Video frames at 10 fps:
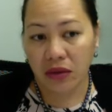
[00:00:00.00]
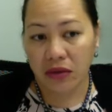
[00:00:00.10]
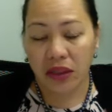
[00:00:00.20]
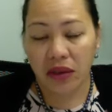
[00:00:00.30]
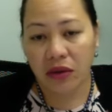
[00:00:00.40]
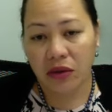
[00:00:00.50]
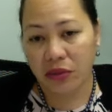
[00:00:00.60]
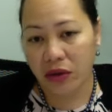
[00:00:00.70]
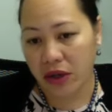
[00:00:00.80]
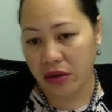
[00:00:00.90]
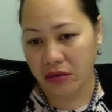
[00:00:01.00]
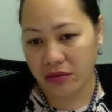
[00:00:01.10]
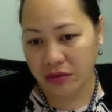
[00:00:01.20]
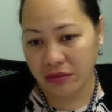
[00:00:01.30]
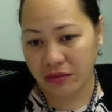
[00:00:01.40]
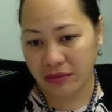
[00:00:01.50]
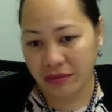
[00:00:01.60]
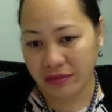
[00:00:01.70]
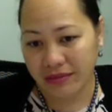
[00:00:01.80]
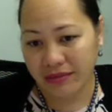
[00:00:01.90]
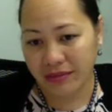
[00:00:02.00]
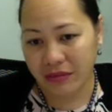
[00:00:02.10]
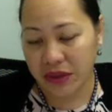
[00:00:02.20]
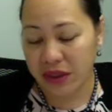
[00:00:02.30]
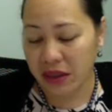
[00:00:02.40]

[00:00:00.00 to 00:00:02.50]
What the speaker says: say a little prayer. Say a